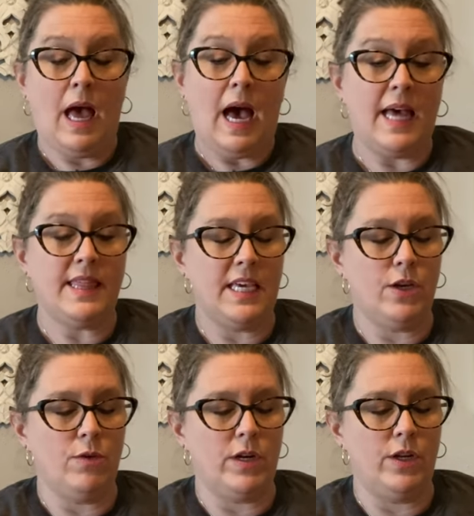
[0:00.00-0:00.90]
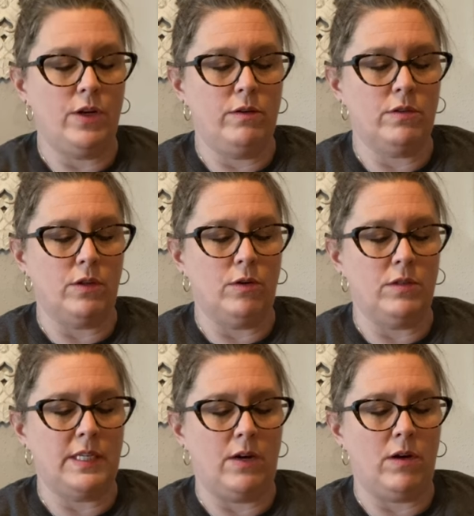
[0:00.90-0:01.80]
I think you could use little
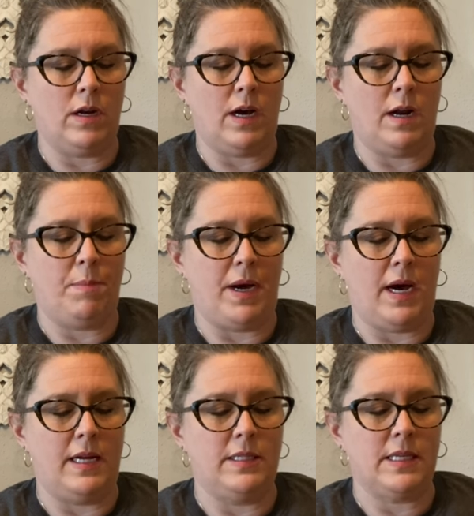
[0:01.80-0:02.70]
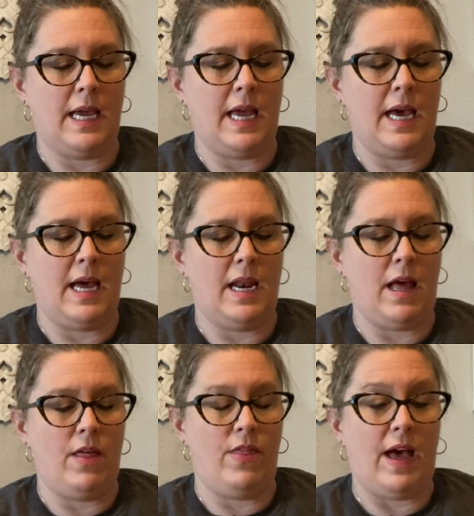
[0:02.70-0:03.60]
terracotta pots and
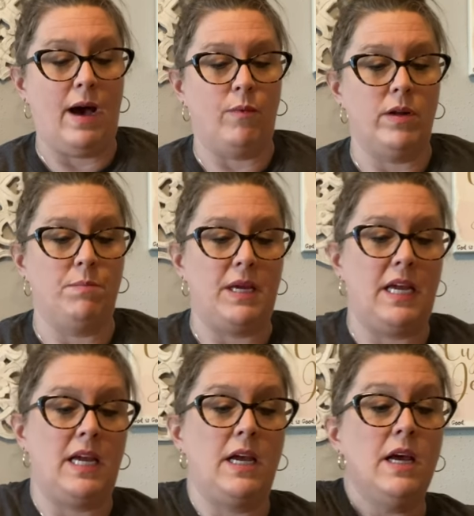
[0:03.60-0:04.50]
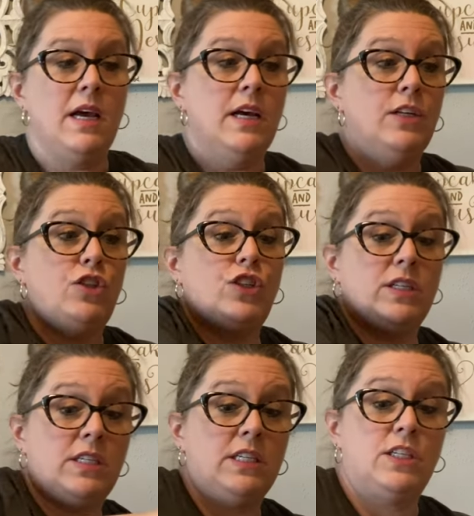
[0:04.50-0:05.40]
that would be
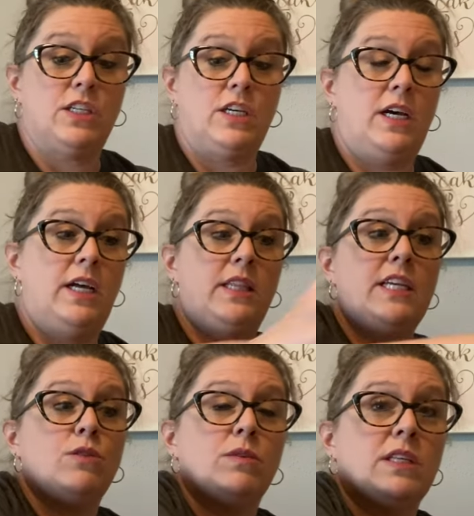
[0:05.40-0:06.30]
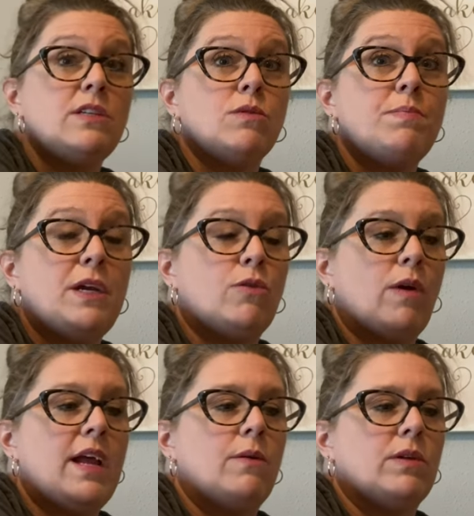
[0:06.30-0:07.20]
just as good. These, these would be
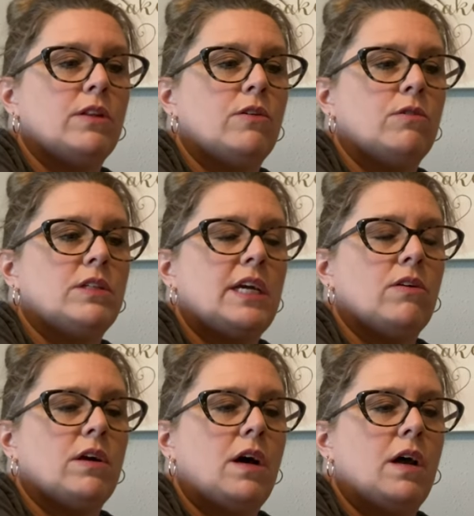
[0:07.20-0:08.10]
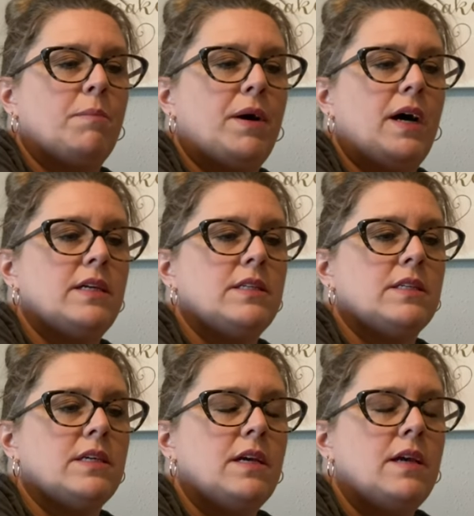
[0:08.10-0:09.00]
great with little terracotta pots.